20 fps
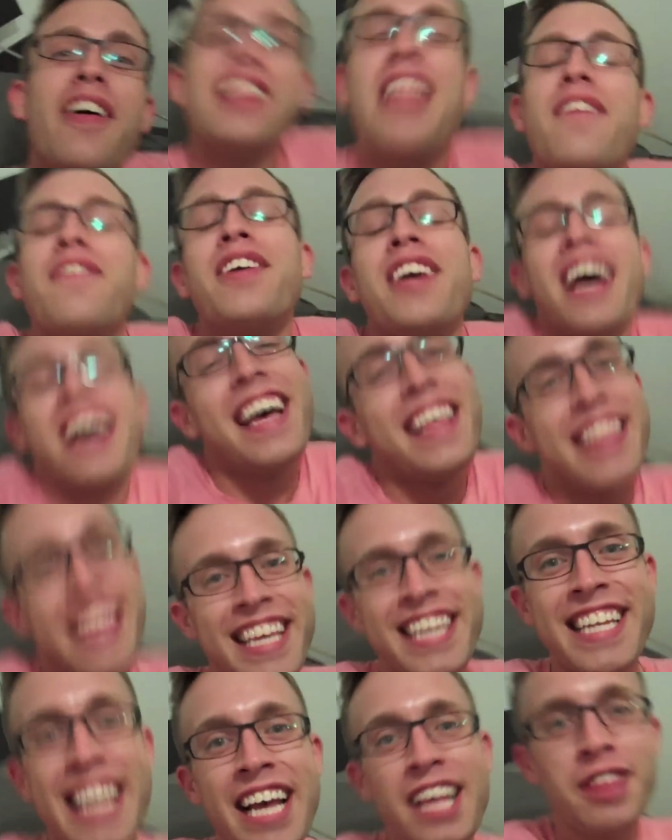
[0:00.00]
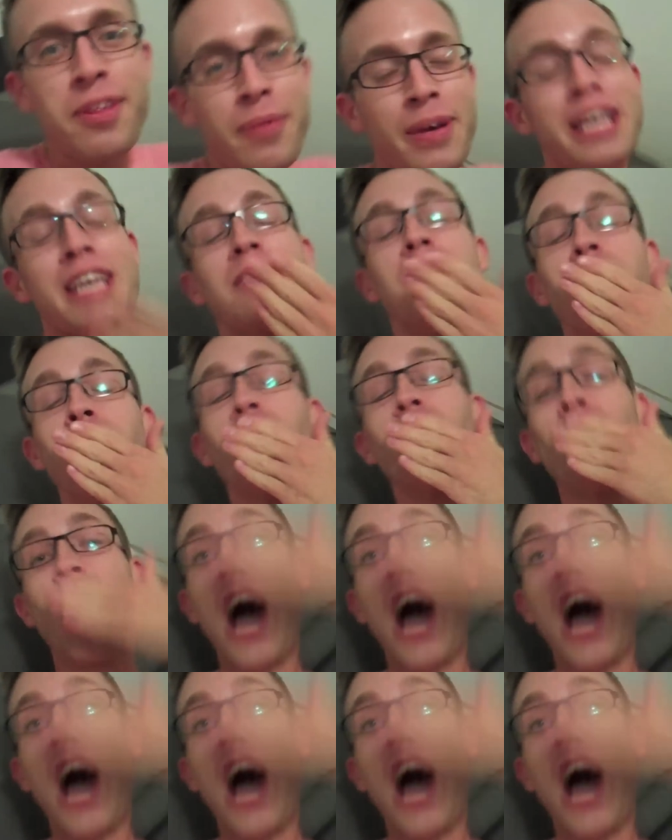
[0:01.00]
I love you guys. See you next week.